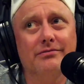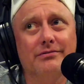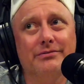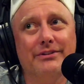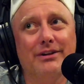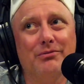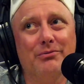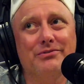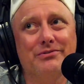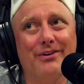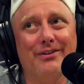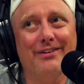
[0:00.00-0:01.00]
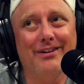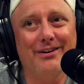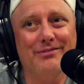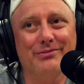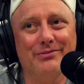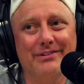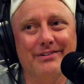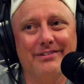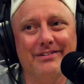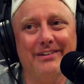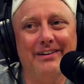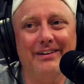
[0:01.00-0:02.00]
whatever we started off with.
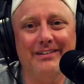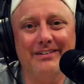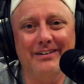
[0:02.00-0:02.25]
And